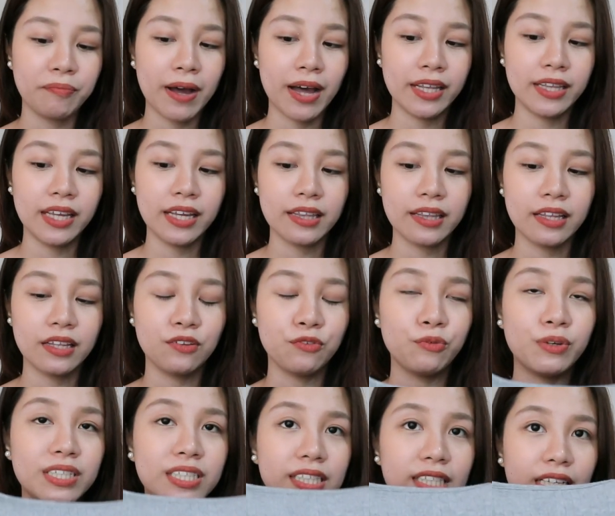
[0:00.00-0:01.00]
padding that
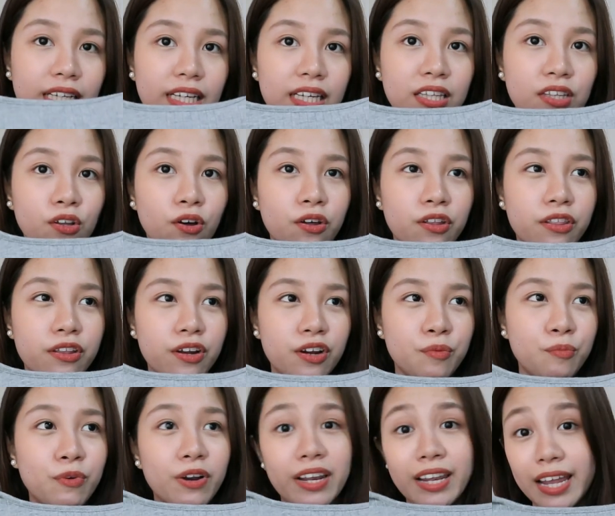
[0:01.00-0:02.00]
we see in
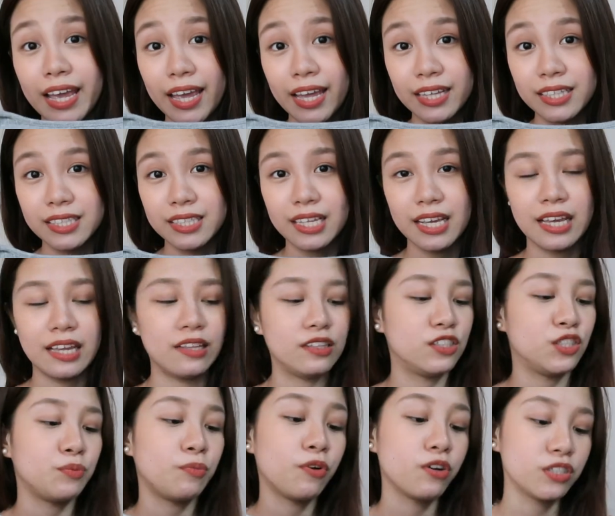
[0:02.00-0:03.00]
other bralettes and
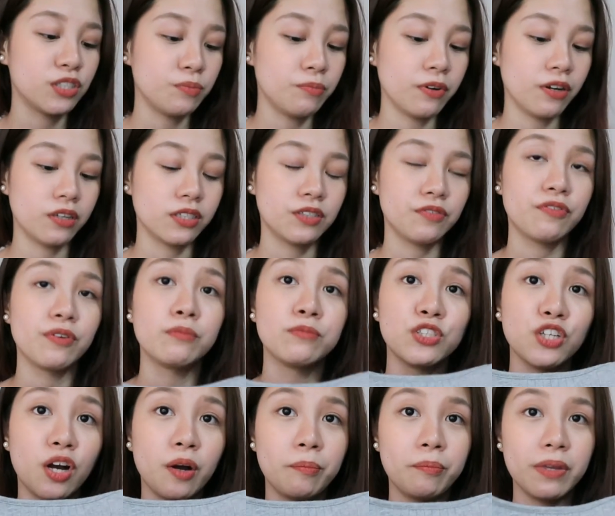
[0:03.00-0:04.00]
sports bras from
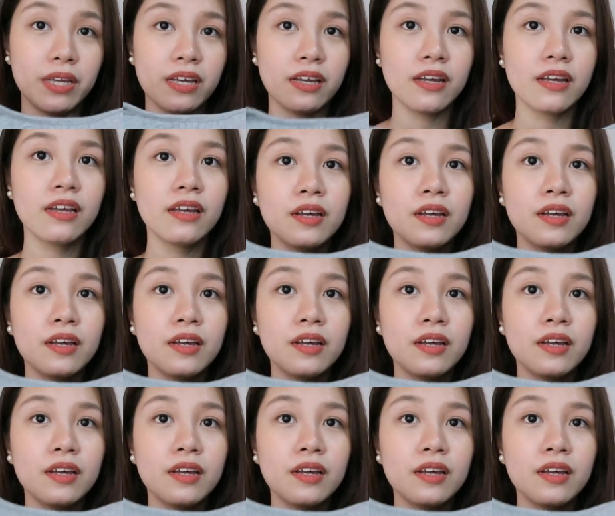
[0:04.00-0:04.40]
Shopee.